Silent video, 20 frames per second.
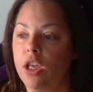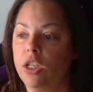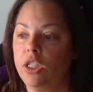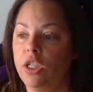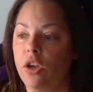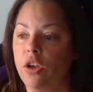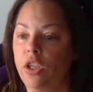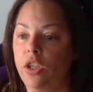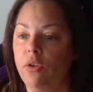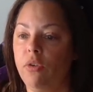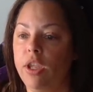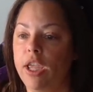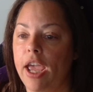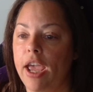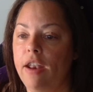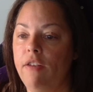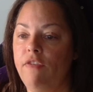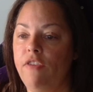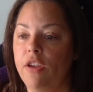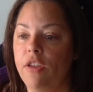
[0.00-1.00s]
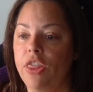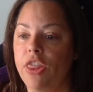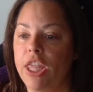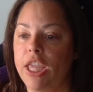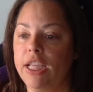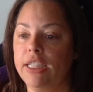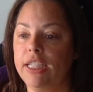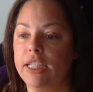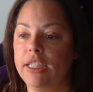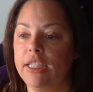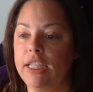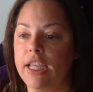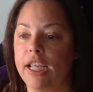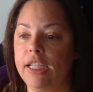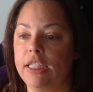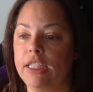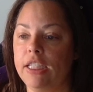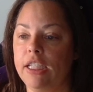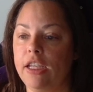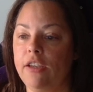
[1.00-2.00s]
So you can feel things
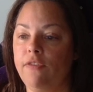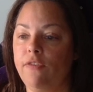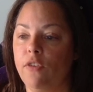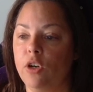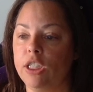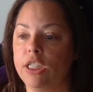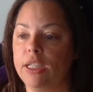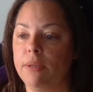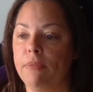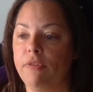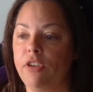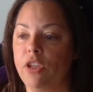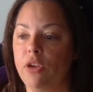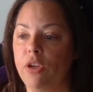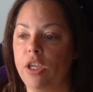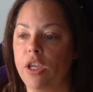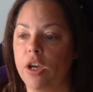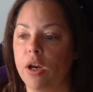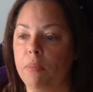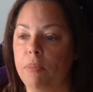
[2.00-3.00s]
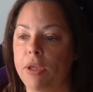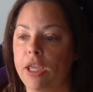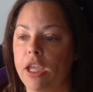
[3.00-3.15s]
intensely for some of you here.